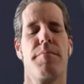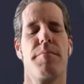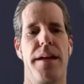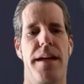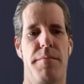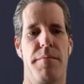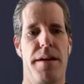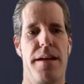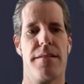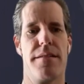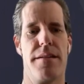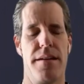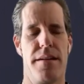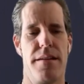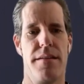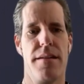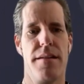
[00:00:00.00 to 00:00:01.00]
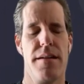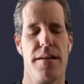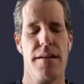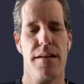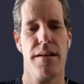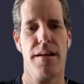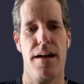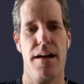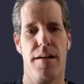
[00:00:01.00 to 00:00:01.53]
being minted
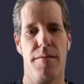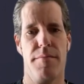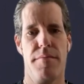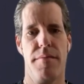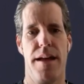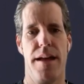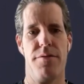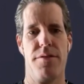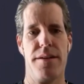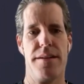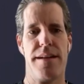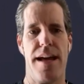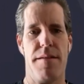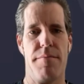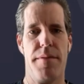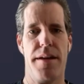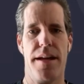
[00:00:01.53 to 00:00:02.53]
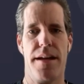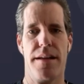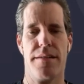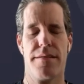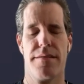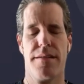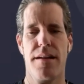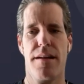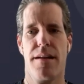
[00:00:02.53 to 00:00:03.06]
um, every 10
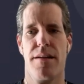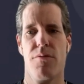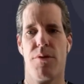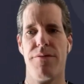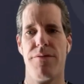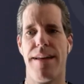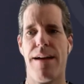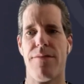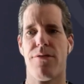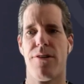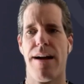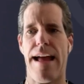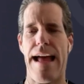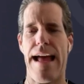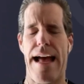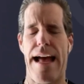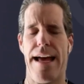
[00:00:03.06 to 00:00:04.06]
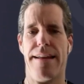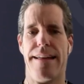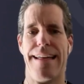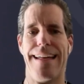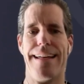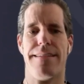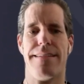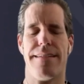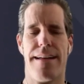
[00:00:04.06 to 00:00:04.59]
minutes we've never had
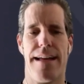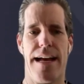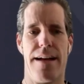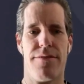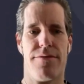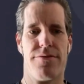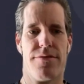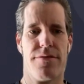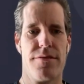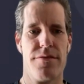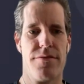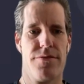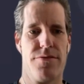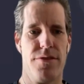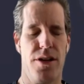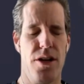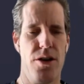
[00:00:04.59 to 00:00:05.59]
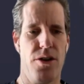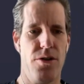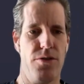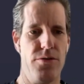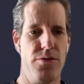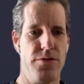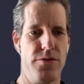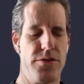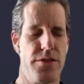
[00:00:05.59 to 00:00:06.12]
etf
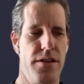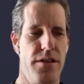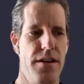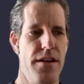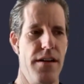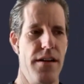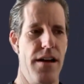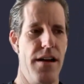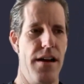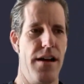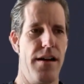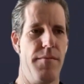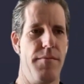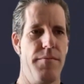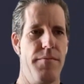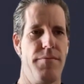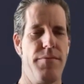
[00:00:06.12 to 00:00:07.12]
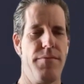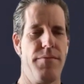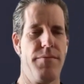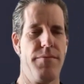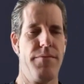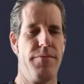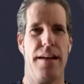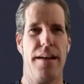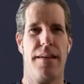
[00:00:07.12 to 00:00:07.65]
flows um,
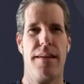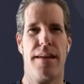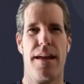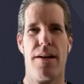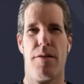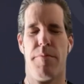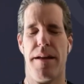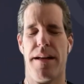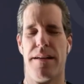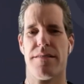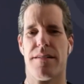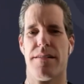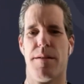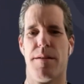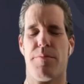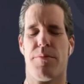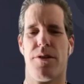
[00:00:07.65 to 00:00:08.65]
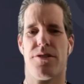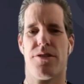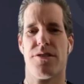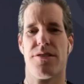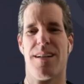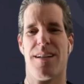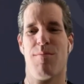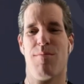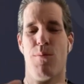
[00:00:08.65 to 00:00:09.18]
that that are basically
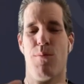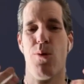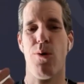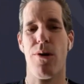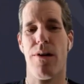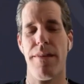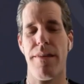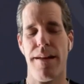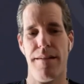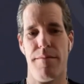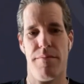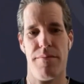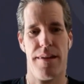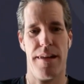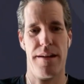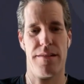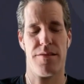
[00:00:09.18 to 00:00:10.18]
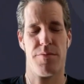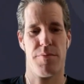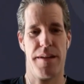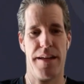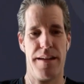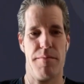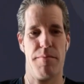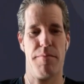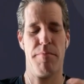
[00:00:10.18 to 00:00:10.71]
purchasing more than than it's
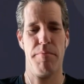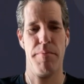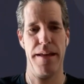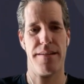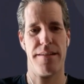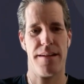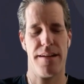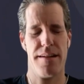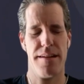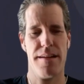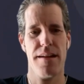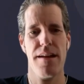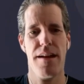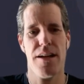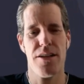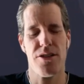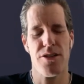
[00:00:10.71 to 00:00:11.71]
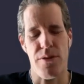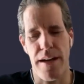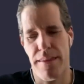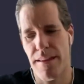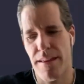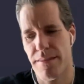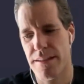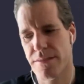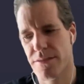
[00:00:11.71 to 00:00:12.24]
being minted so i
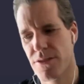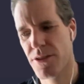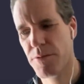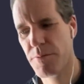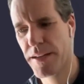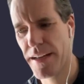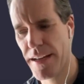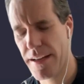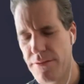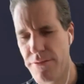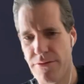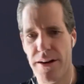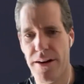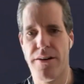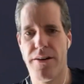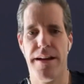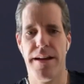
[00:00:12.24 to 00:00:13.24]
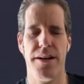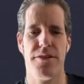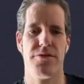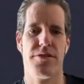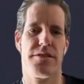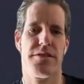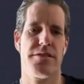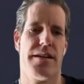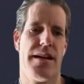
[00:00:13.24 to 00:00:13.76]
think this could be a very
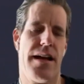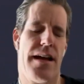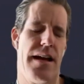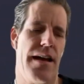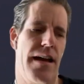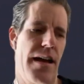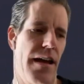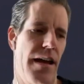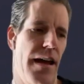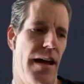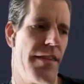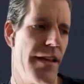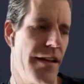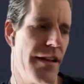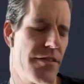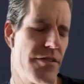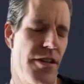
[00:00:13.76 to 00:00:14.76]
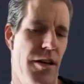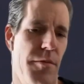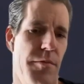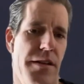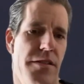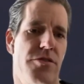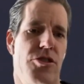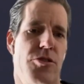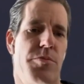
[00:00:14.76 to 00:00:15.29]
interesting i, I think it's going to
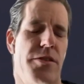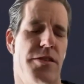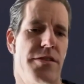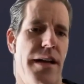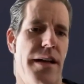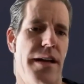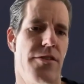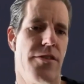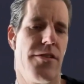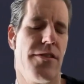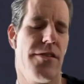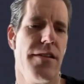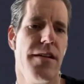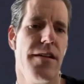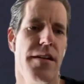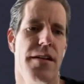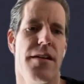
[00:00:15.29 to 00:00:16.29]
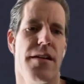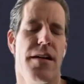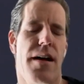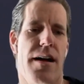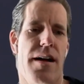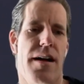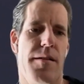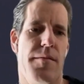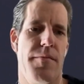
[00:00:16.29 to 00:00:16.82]
be a super cycle
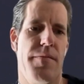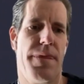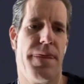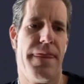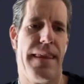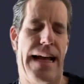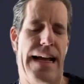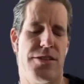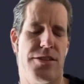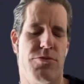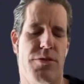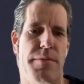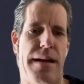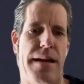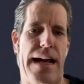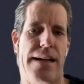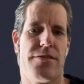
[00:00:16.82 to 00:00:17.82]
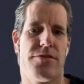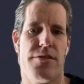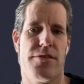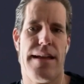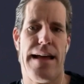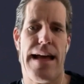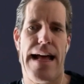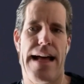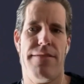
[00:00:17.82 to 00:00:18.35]
um, as we pass through
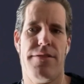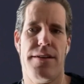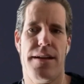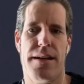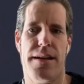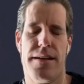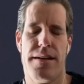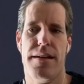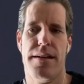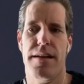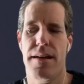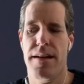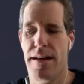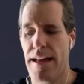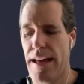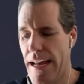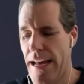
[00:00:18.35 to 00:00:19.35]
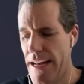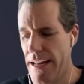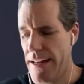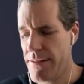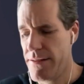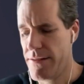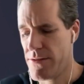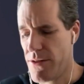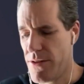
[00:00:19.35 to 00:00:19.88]
the halvening,
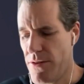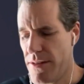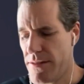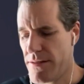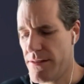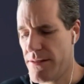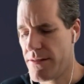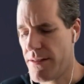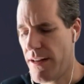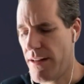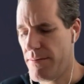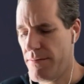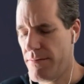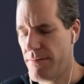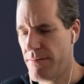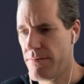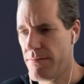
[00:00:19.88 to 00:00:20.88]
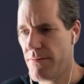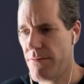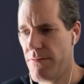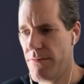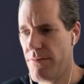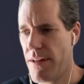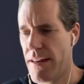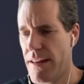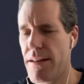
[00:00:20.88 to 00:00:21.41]
and so this is um,
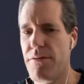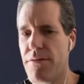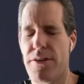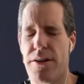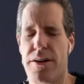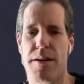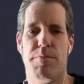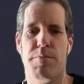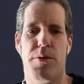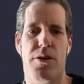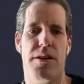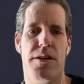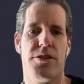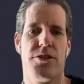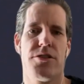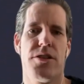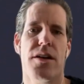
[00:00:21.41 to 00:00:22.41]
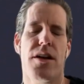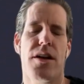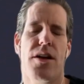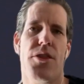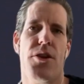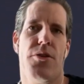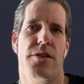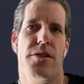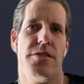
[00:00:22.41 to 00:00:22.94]
I think very bullish.
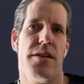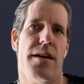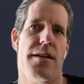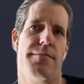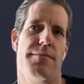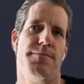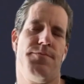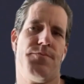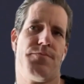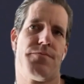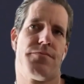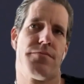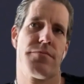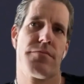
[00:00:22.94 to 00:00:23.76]
There was um,